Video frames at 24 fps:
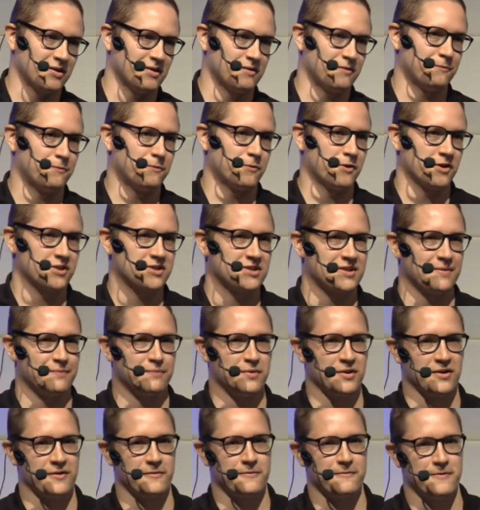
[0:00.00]
for
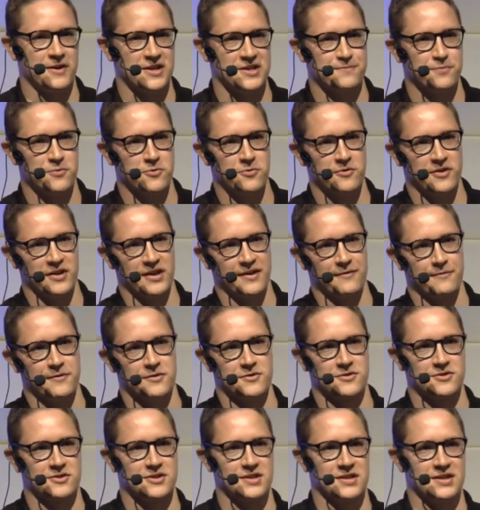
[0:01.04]
example, in Facebook, if you
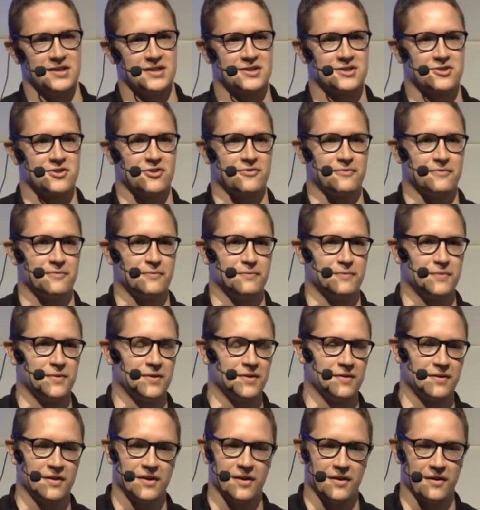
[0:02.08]
see some
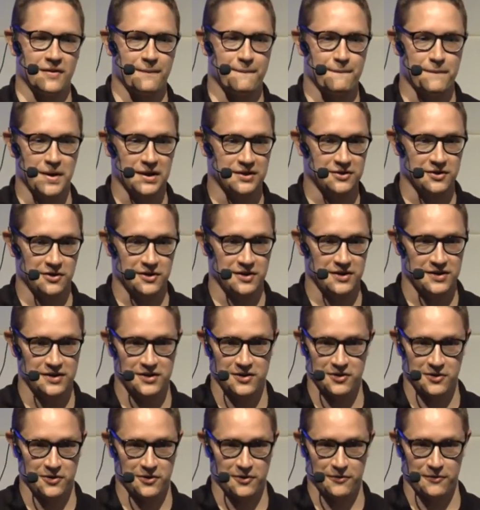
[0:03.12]
button in
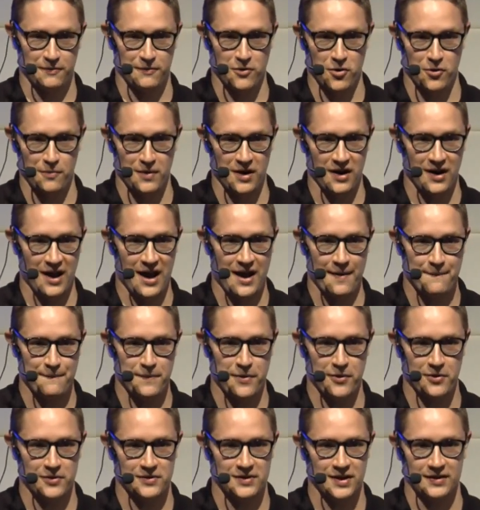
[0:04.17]
your mobile app
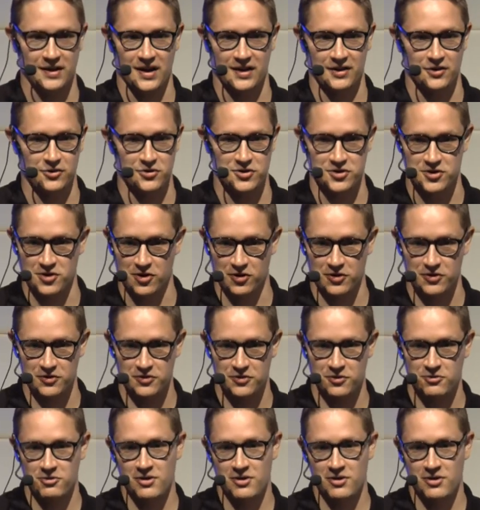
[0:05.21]
that others don't,